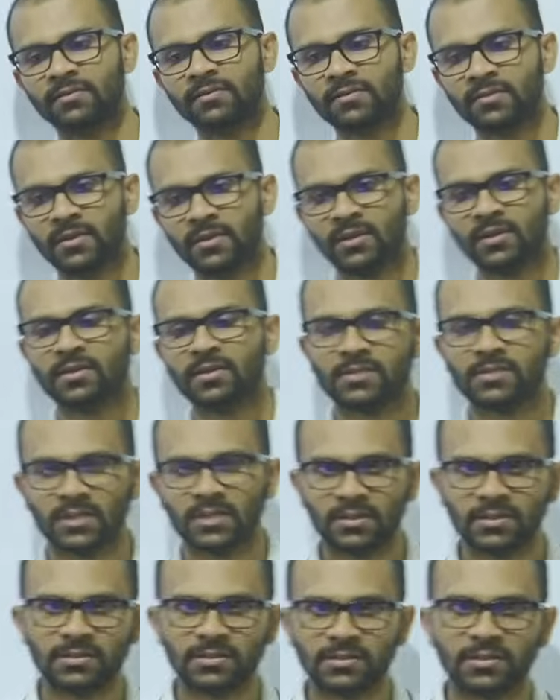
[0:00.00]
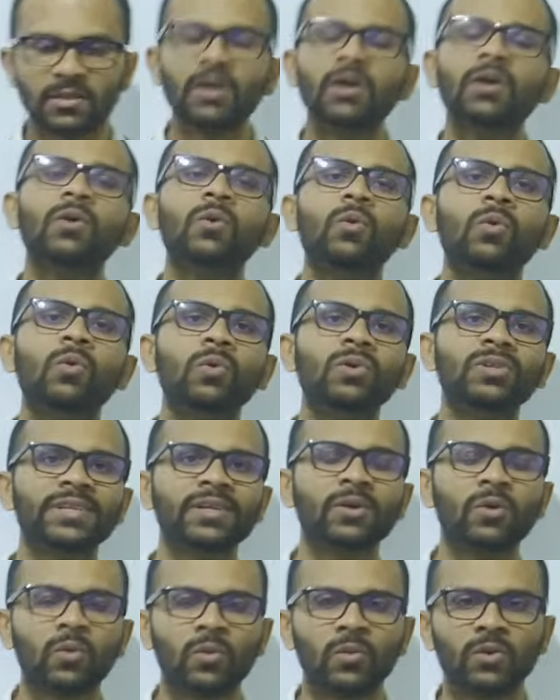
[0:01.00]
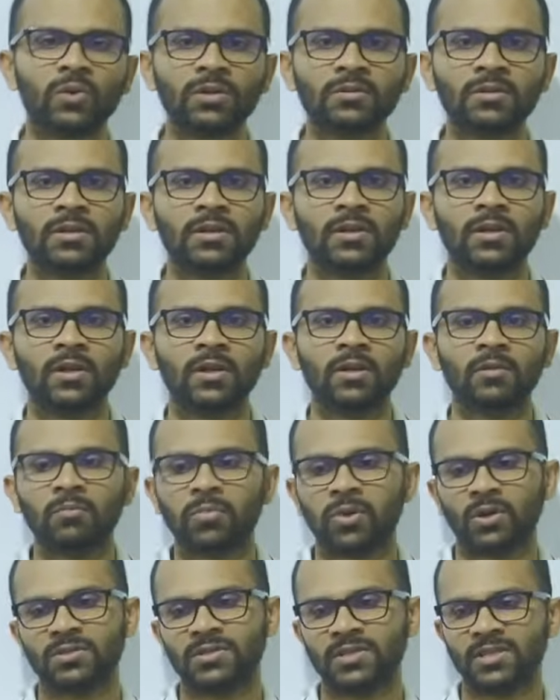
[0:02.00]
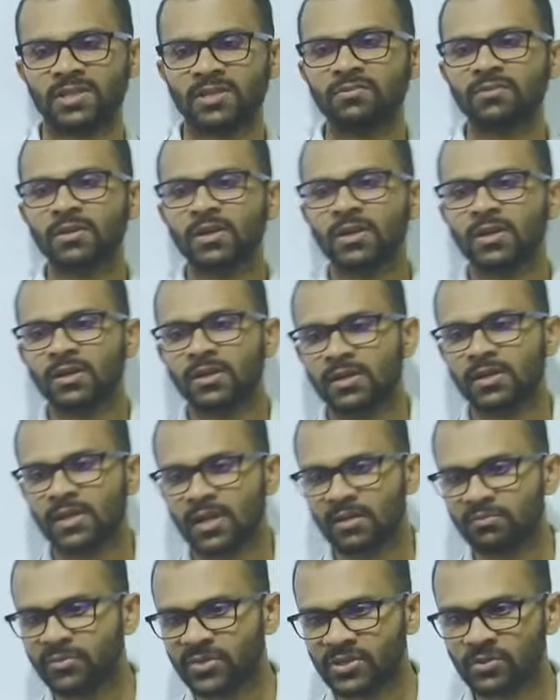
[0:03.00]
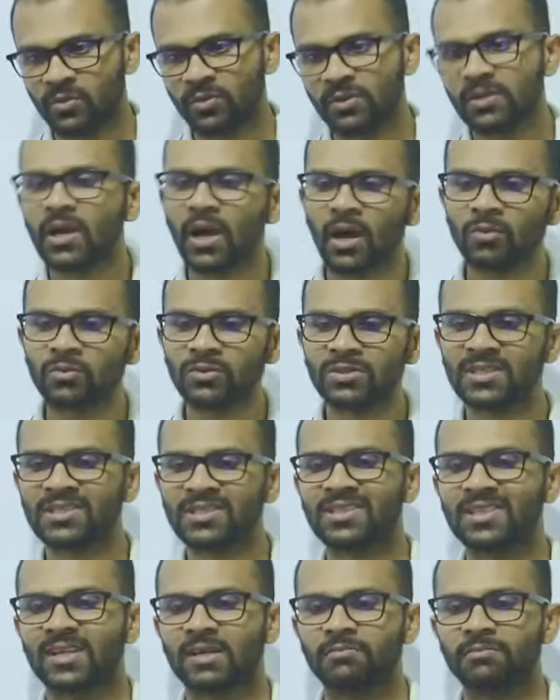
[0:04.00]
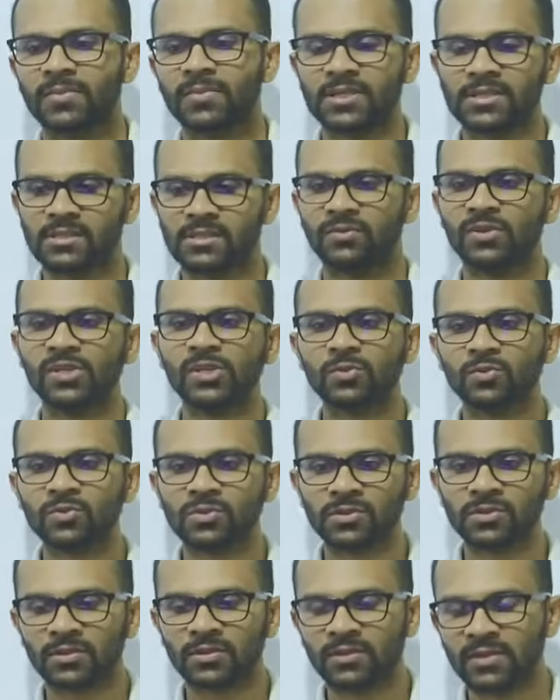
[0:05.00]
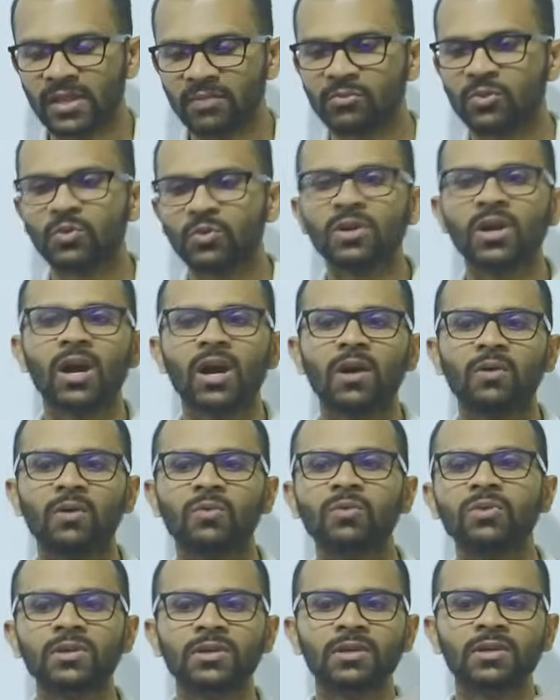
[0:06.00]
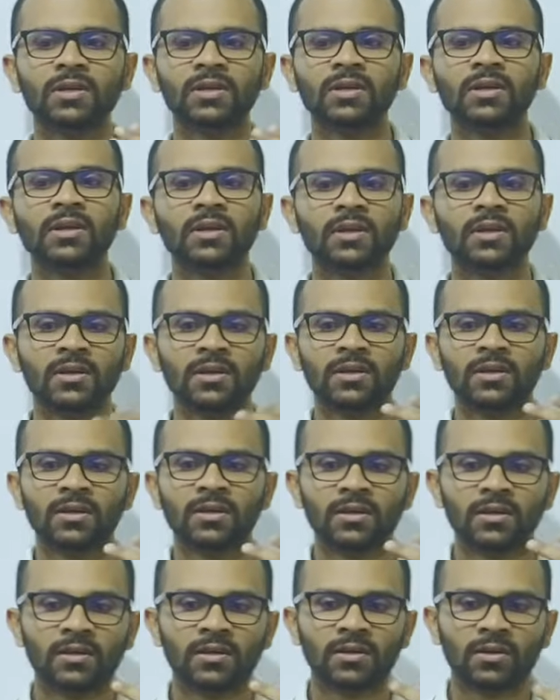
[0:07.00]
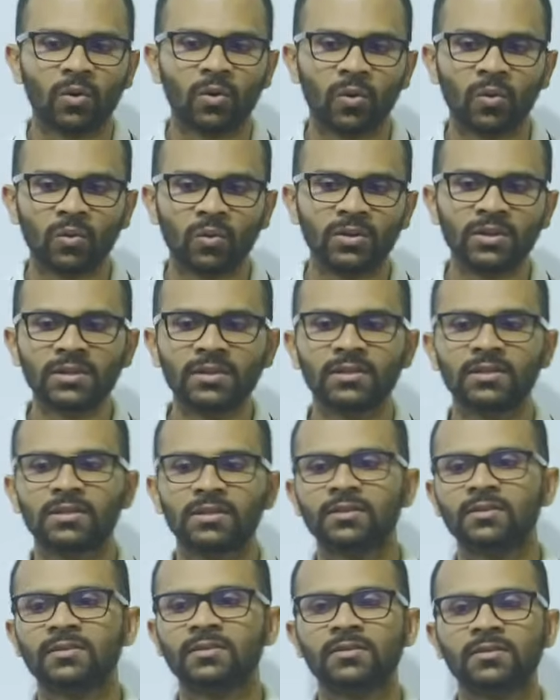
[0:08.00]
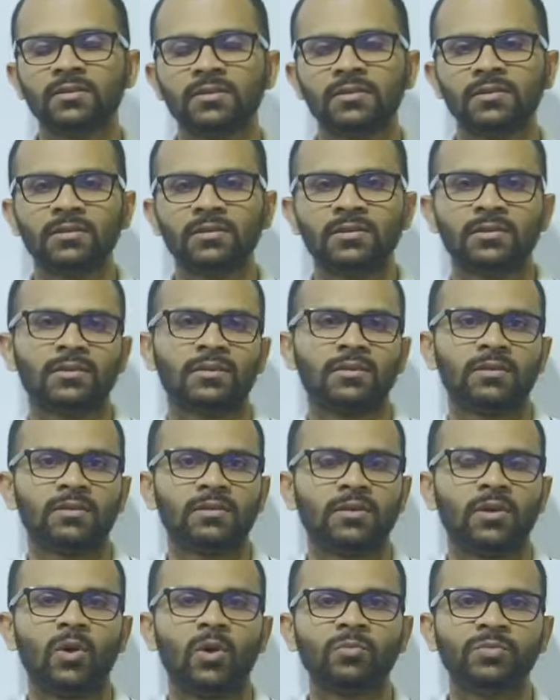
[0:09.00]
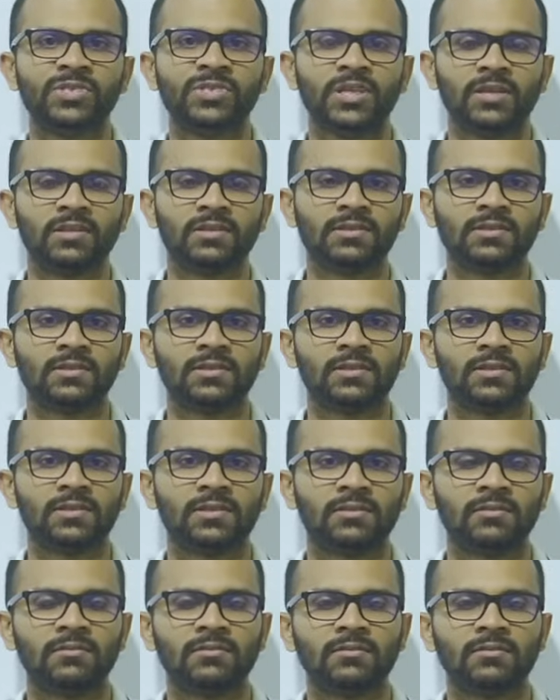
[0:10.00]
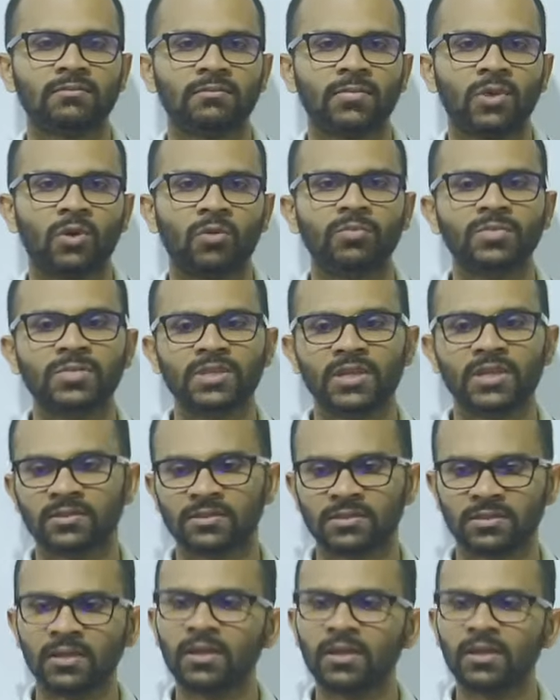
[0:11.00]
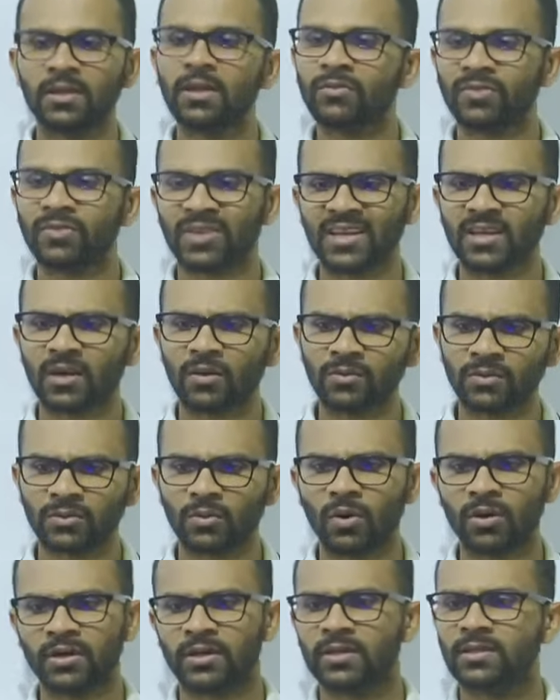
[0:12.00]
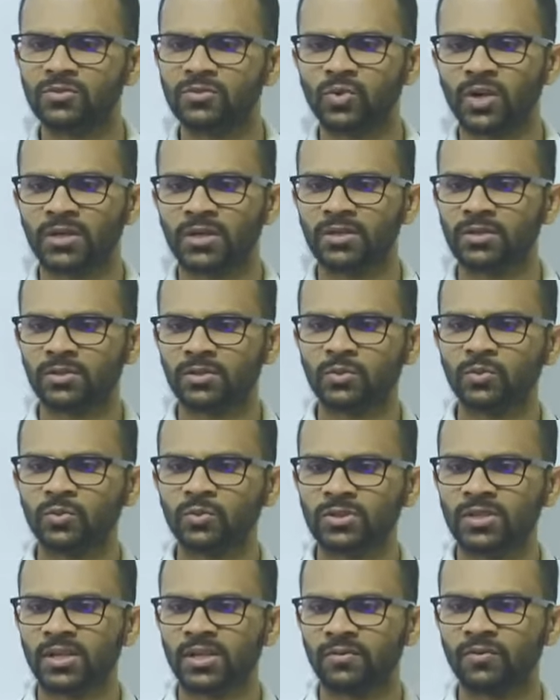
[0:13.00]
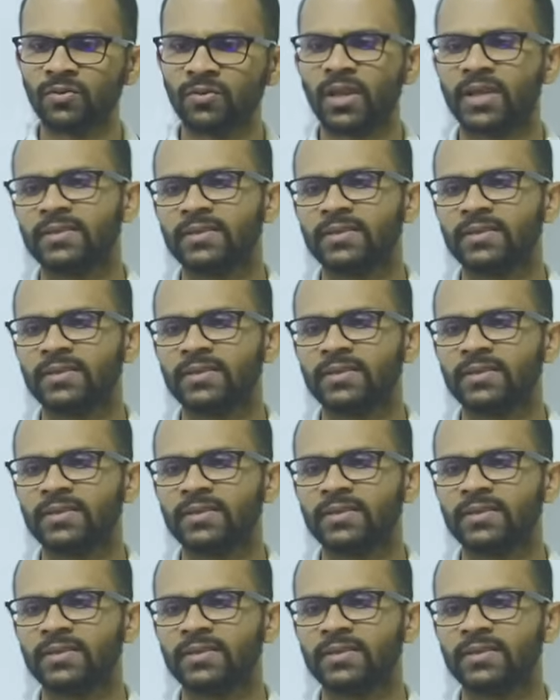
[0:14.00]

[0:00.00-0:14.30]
6, all the whole positive numbers, all counting numbers. We use them to count whole objects. Objects, you can count coconuts, 1, 2, 3, 4, like that,